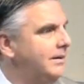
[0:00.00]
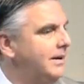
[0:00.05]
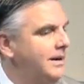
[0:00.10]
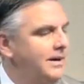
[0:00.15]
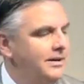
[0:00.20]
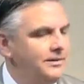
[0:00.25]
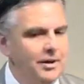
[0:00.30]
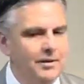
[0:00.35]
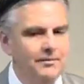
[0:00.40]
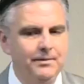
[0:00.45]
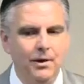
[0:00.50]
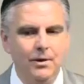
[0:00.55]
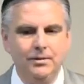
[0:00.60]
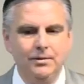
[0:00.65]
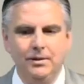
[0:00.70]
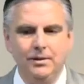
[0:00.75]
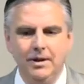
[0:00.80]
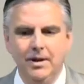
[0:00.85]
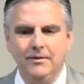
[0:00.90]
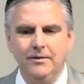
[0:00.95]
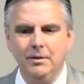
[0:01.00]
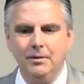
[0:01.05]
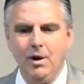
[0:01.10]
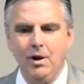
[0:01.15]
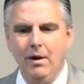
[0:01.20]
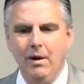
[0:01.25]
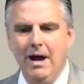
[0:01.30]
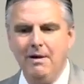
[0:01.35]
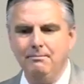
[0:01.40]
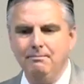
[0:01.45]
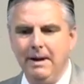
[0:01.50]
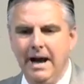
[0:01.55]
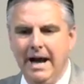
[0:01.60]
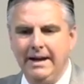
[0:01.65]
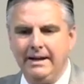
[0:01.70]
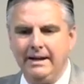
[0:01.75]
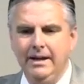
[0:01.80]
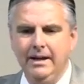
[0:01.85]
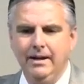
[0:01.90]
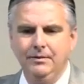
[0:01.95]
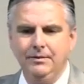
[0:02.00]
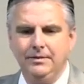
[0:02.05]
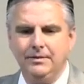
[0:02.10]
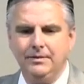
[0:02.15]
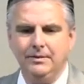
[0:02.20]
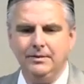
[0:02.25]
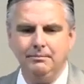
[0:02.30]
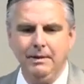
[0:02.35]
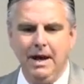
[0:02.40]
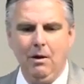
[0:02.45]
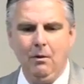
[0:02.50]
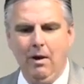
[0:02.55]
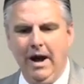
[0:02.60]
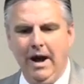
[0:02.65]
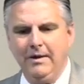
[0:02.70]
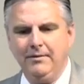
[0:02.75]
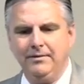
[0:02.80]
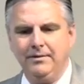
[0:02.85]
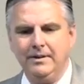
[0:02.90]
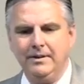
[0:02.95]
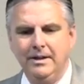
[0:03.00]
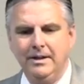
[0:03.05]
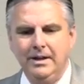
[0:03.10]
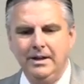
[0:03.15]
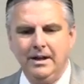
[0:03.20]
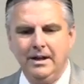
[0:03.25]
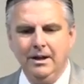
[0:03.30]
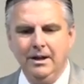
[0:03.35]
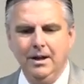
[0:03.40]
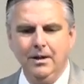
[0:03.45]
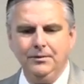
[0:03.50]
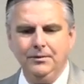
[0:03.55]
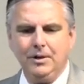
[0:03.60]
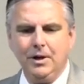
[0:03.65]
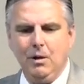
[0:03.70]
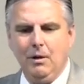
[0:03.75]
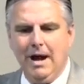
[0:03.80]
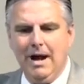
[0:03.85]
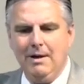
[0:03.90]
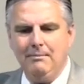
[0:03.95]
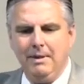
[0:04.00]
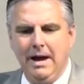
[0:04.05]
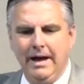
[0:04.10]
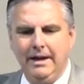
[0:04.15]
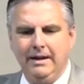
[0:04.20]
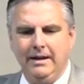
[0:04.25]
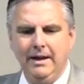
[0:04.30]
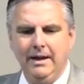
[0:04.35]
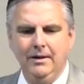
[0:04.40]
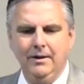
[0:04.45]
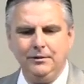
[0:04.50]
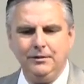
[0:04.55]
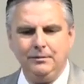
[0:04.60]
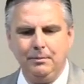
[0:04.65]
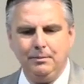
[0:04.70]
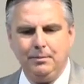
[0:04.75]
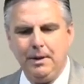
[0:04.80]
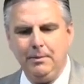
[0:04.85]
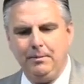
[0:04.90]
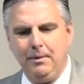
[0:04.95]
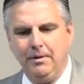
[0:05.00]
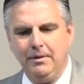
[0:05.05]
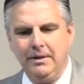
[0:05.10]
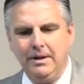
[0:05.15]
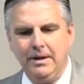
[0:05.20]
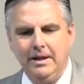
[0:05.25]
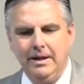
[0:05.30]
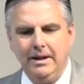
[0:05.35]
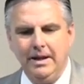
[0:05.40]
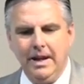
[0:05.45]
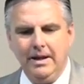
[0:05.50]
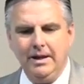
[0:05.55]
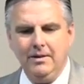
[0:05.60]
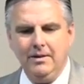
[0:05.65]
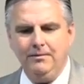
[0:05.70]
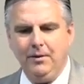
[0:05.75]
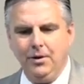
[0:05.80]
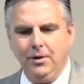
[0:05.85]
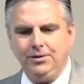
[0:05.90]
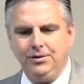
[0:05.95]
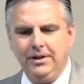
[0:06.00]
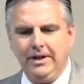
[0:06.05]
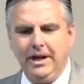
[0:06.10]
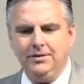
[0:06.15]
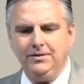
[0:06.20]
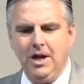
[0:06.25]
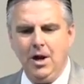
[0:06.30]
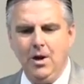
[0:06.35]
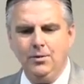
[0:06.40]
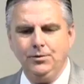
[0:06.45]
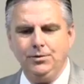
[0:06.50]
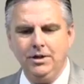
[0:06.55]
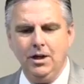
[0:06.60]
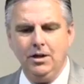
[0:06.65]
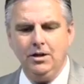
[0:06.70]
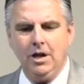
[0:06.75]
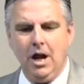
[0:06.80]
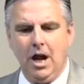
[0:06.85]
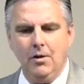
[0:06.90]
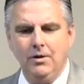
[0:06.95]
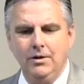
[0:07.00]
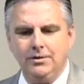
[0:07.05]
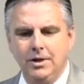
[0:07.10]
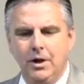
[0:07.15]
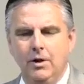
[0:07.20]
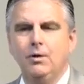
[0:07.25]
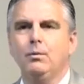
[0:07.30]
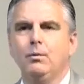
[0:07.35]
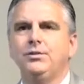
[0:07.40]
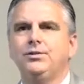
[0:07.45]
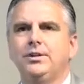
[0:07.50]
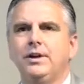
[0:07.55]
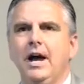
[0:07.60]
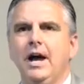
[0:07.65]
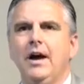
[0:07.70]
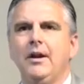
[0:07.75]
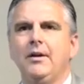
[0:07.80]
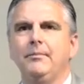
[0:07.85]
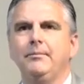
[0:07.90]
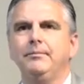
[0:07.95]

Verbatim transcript: Some folks love to go out and buy gifts. My wife loves to go out and buy gifts for people. And then before she gets home, she done called and told them what she got them.